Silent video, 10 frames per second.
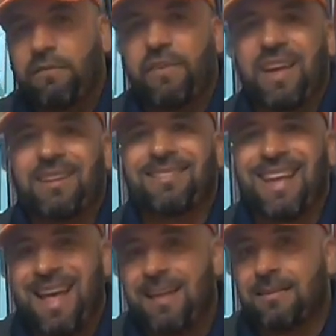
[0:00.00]

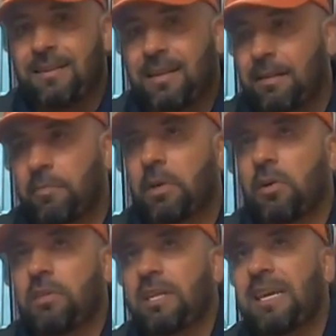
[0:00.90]
fantastic. And
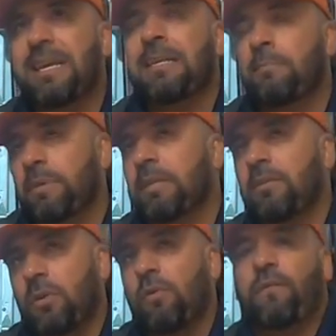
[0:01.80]
because he's been
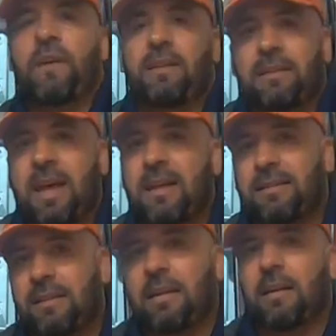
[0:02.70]
so
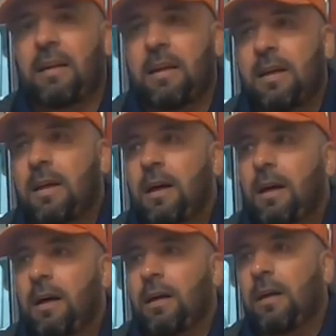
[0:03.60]
fantastic,
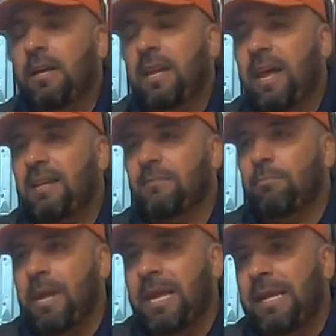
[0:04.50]
it has
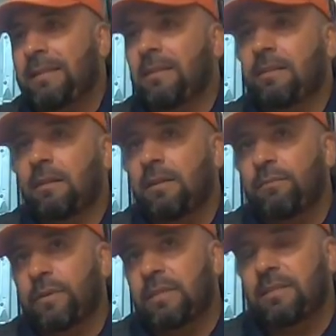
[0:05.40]
made the
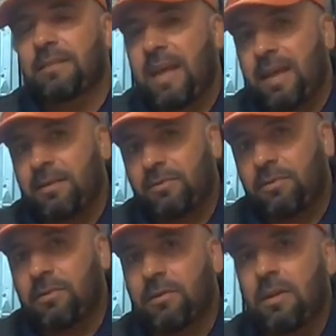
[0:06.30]
delivery
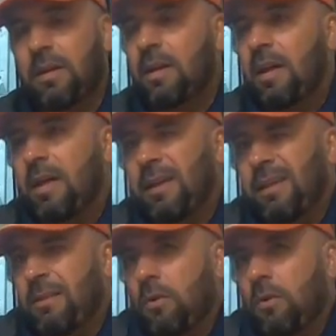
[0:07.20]
disaster and